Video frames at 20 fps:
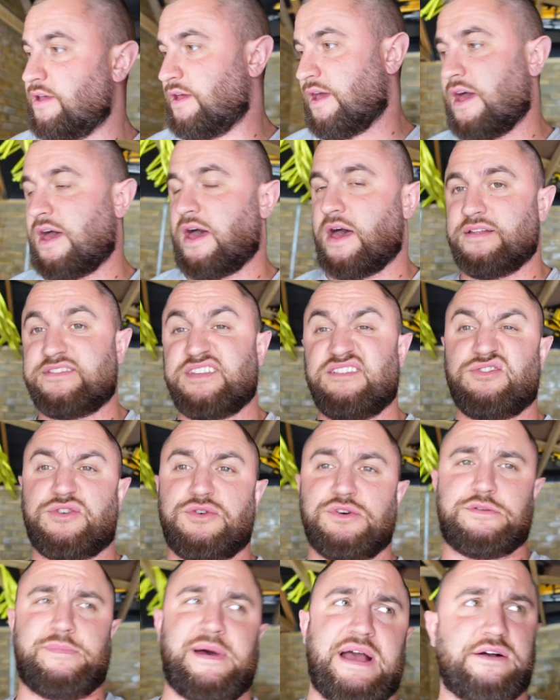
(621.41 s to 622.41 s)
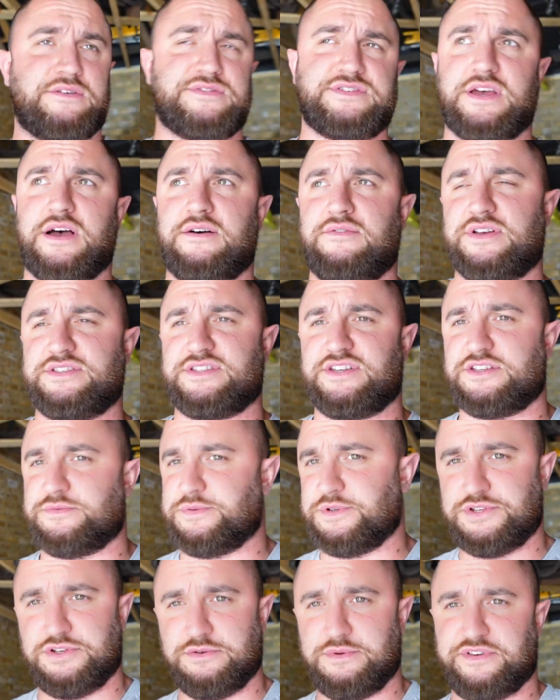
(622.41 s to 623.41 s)
I didn't record the back offset, otherwise there'd just
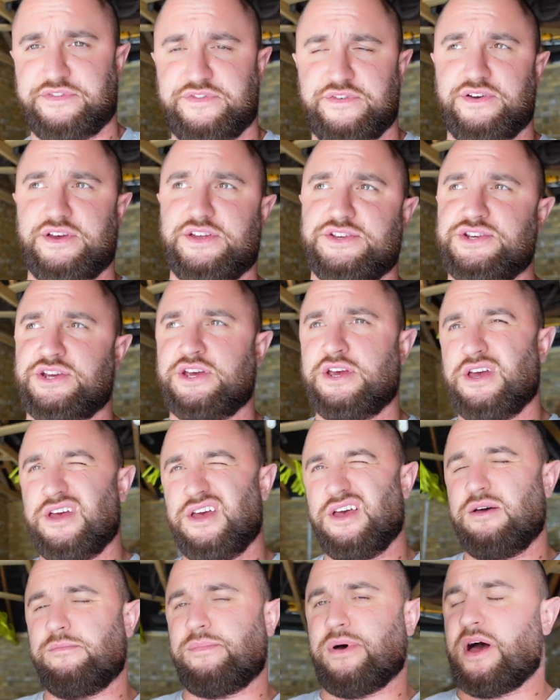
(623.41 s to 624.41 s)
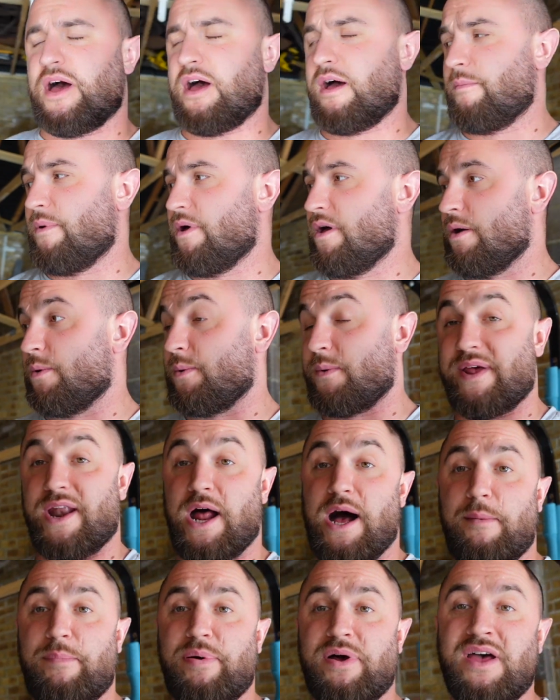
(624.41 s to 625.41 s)
be too much footage. But we went
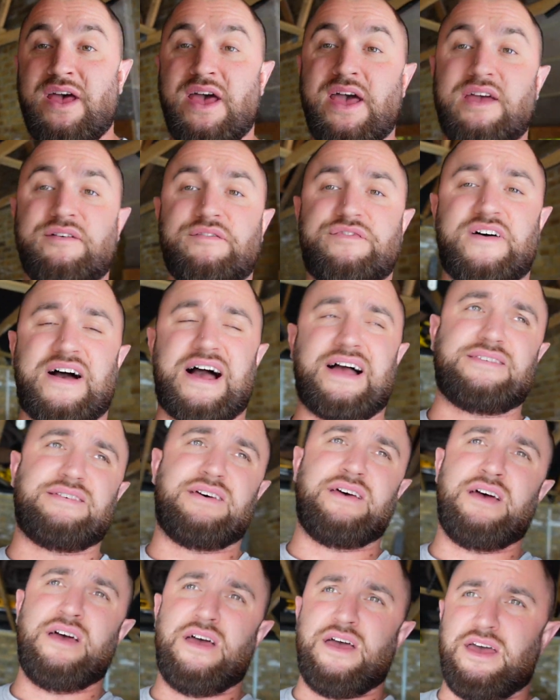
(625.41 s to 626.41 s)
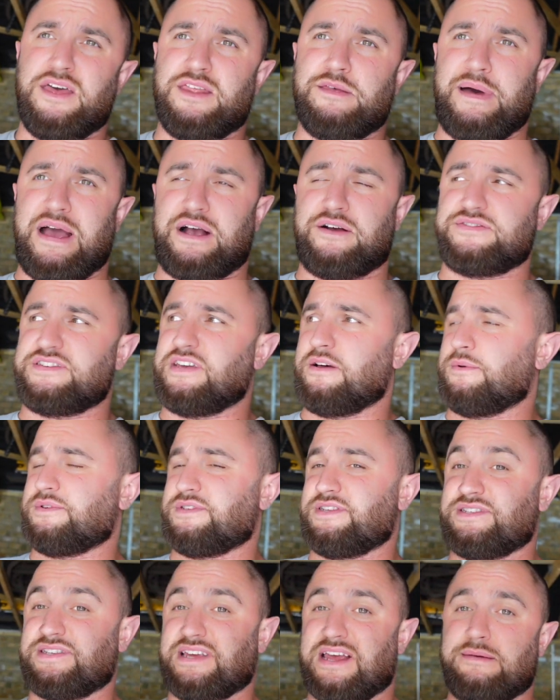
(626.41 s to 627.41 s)
up. In fact, the back offset
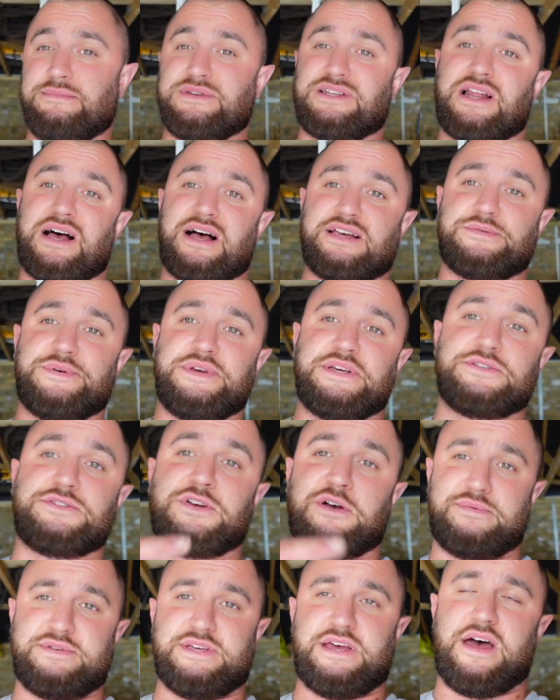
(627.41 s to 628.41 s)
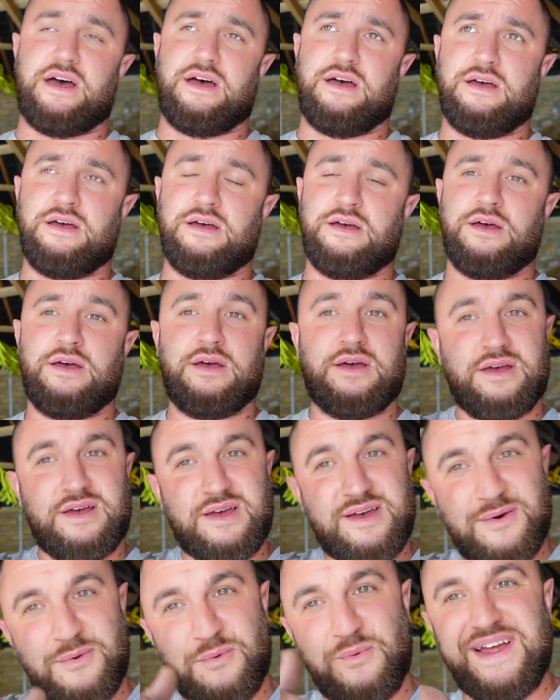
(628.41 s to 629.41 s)
was the same as last week's top set.
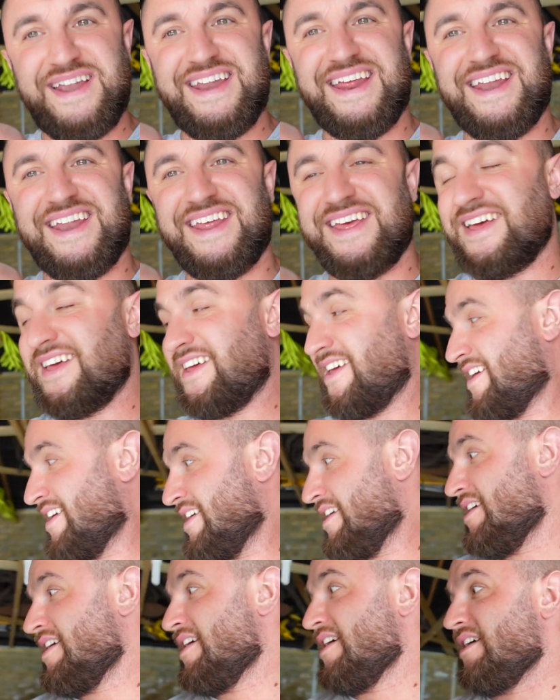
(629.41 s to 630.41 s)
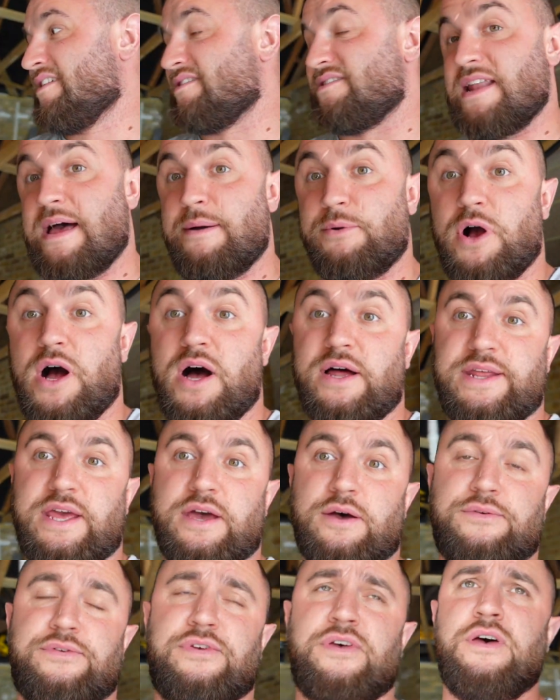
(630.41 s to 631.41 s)
Winning. So now we've got
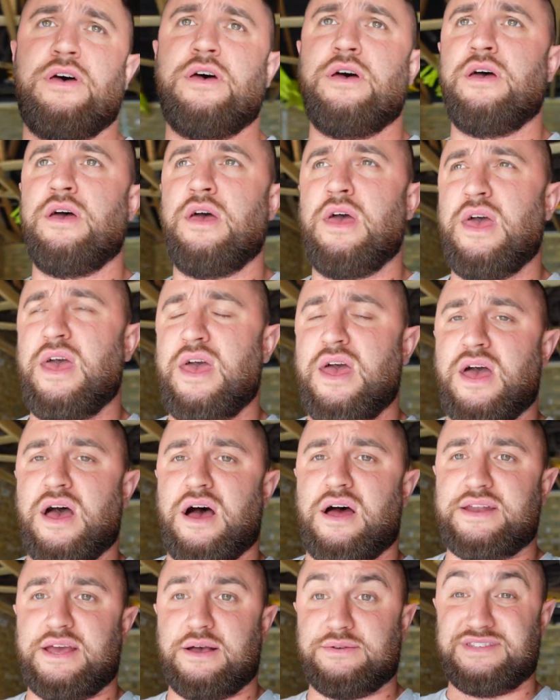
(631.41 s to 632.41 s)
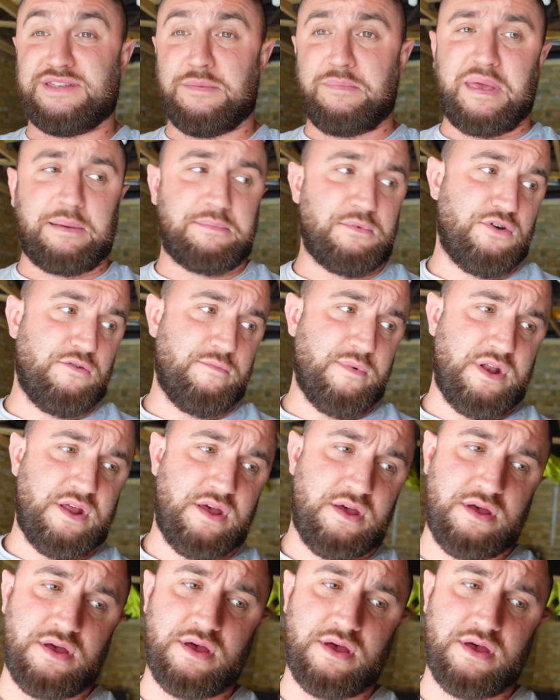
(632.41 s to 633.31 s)
RDLs. RDLs is a big movement.